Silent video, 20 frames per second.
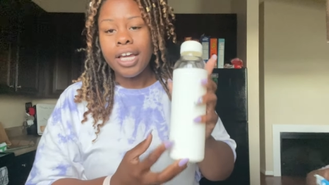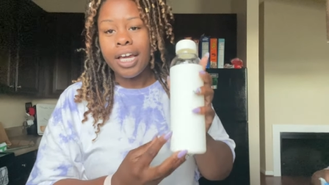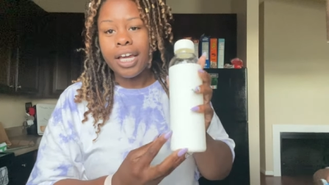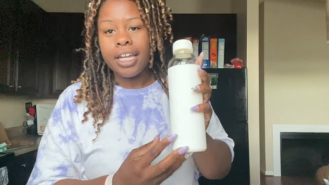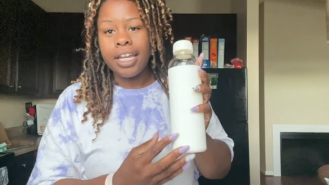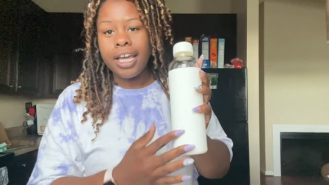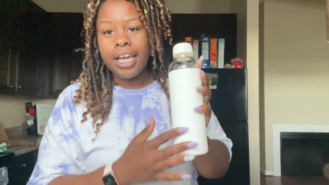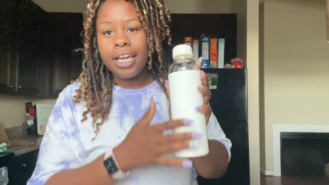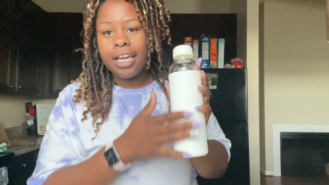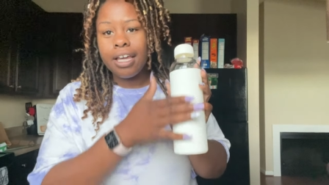
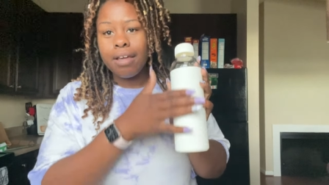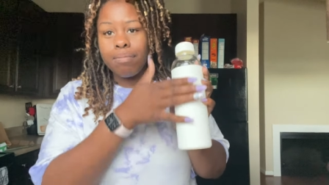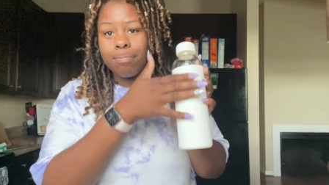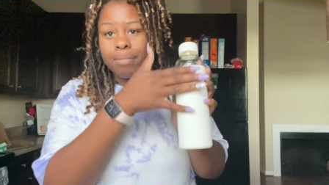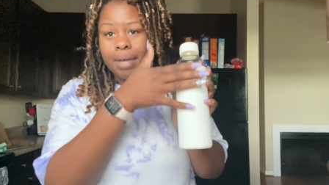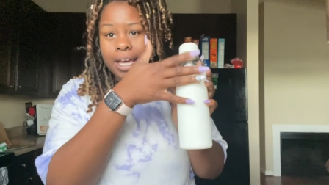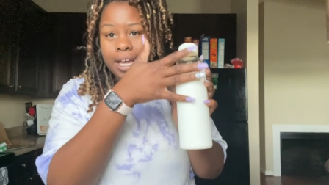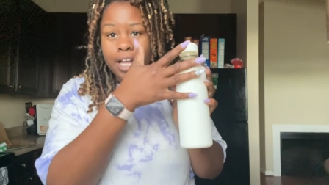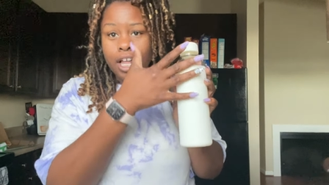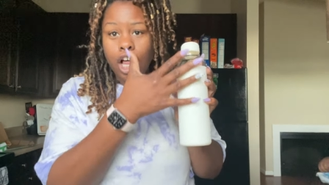and they can
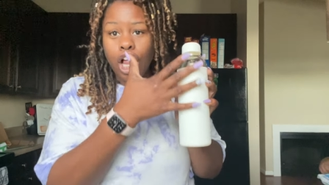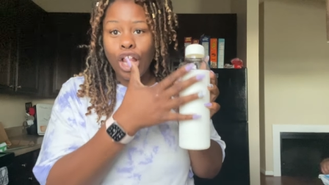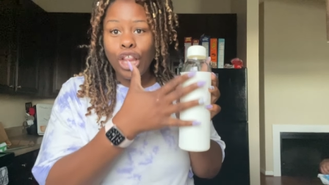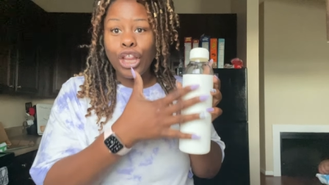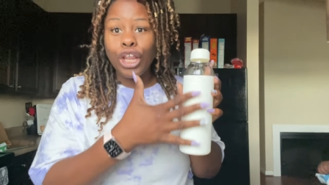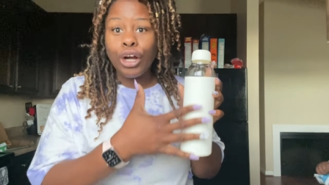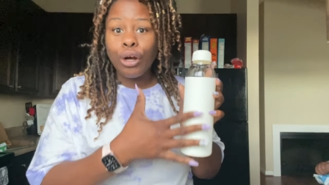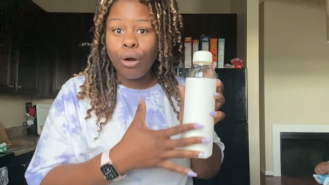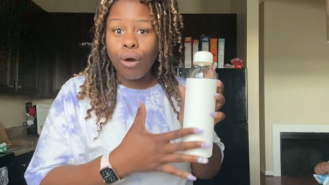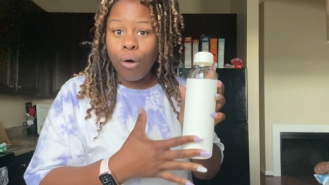make
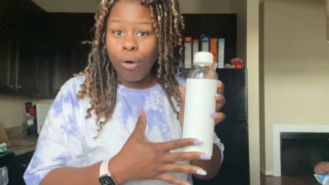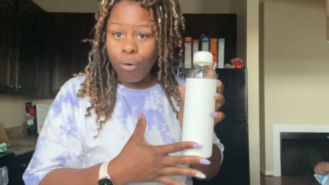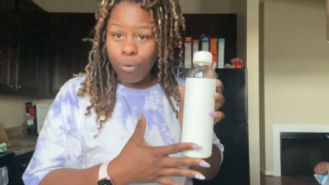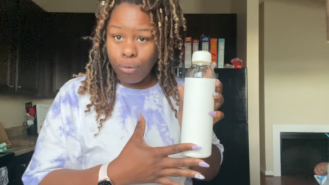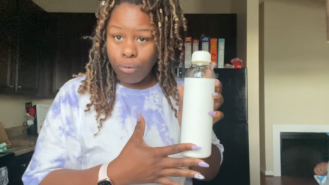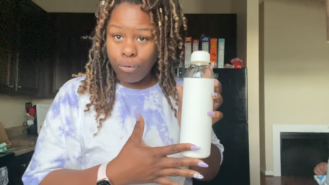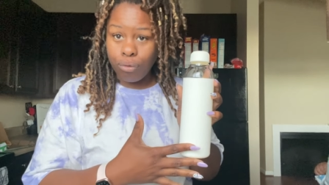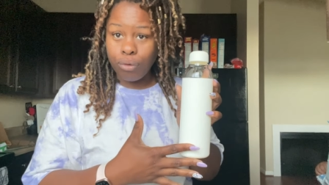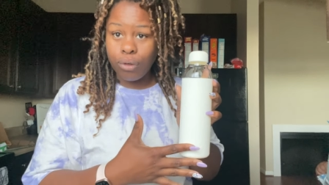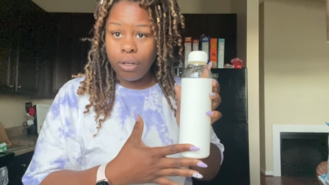their
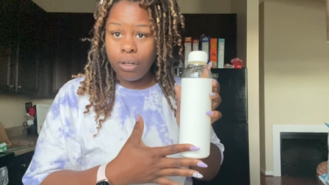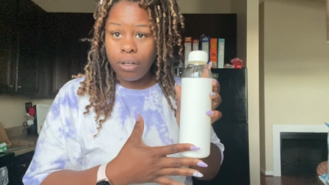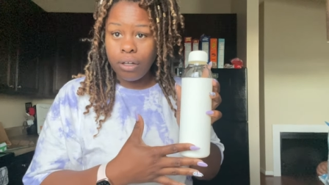own